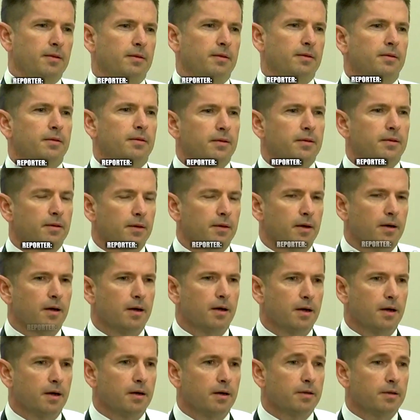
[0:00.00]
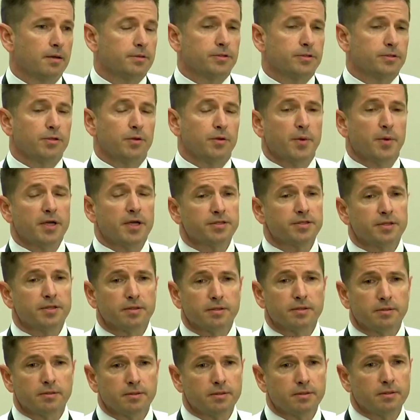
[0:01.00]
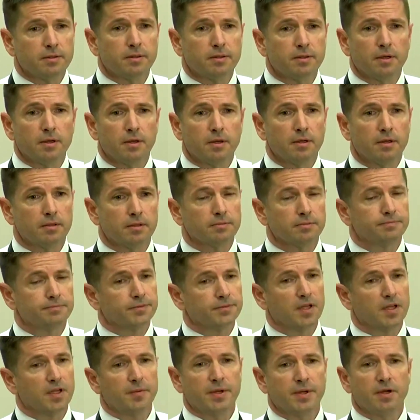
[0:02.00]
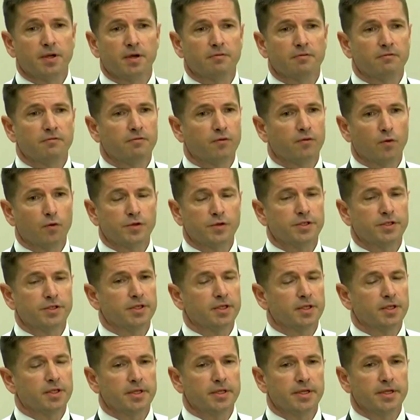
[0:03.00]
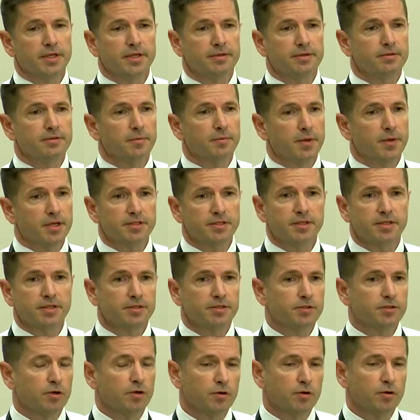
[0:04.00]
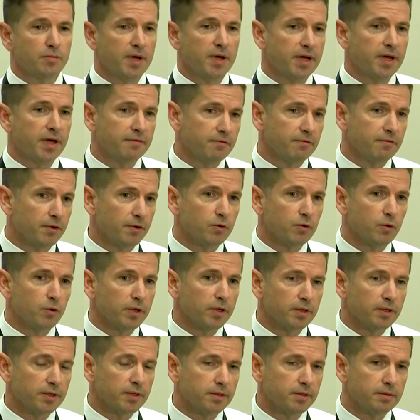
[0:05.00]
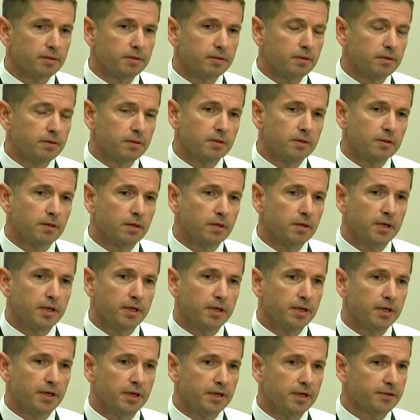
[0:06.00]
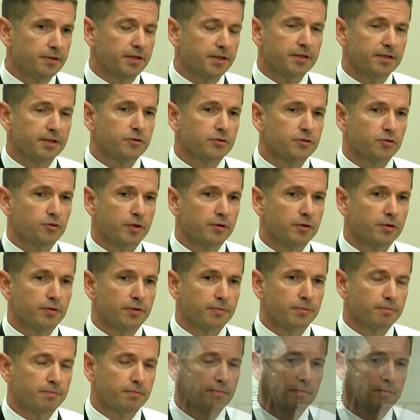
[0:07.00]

couple. Uh, it's domestic. Um, I mean, unfortunately, domestics turn bad very quickly, and anything can trigger them.